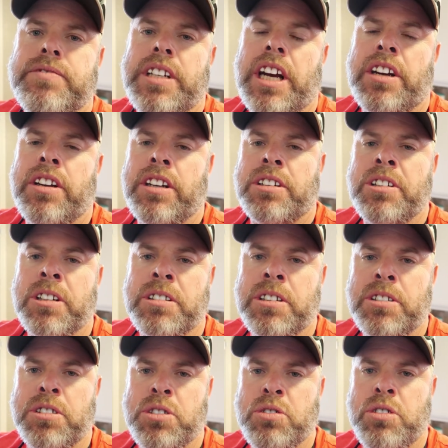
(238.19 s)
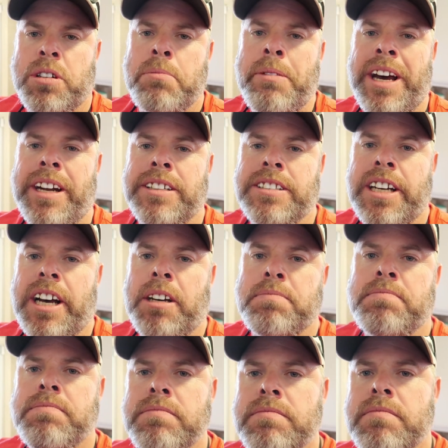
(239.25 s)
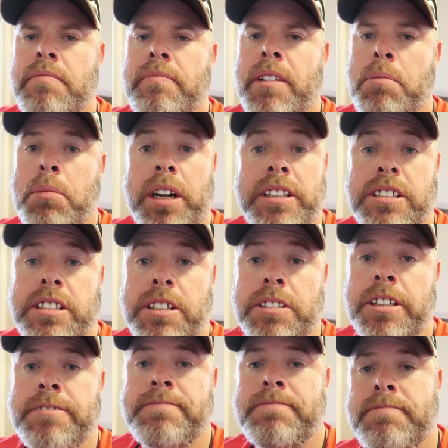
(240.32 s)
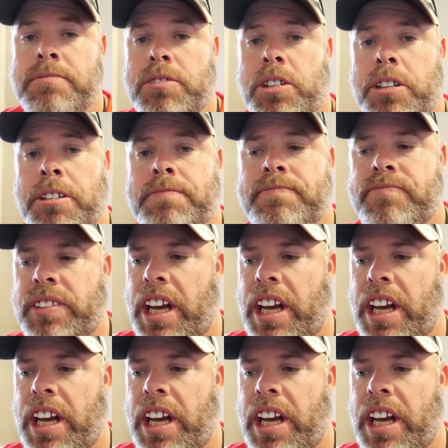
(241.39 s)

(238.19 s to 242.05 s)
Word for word: I could have cooked it a shorter amount of time, but it's still good, real good.